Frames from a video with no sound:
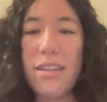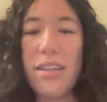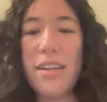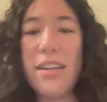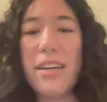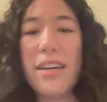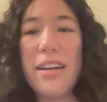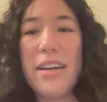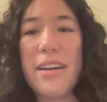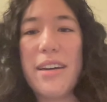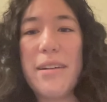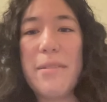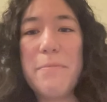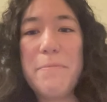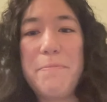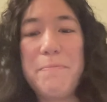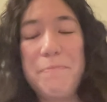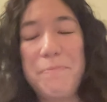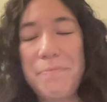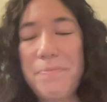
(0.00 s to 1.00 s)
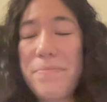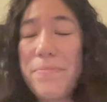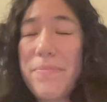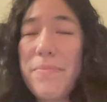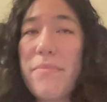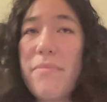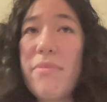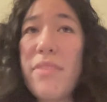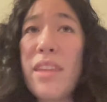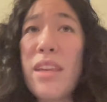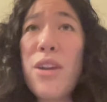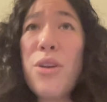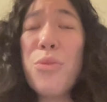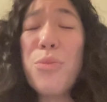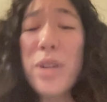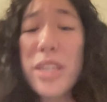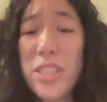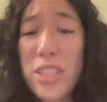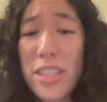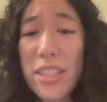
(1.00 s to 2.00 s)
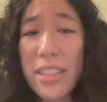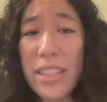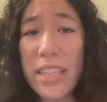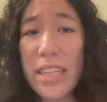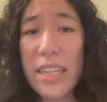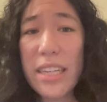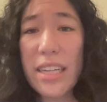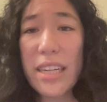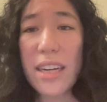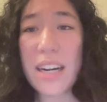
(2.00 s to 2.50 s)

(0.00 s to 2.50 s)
Um, originally,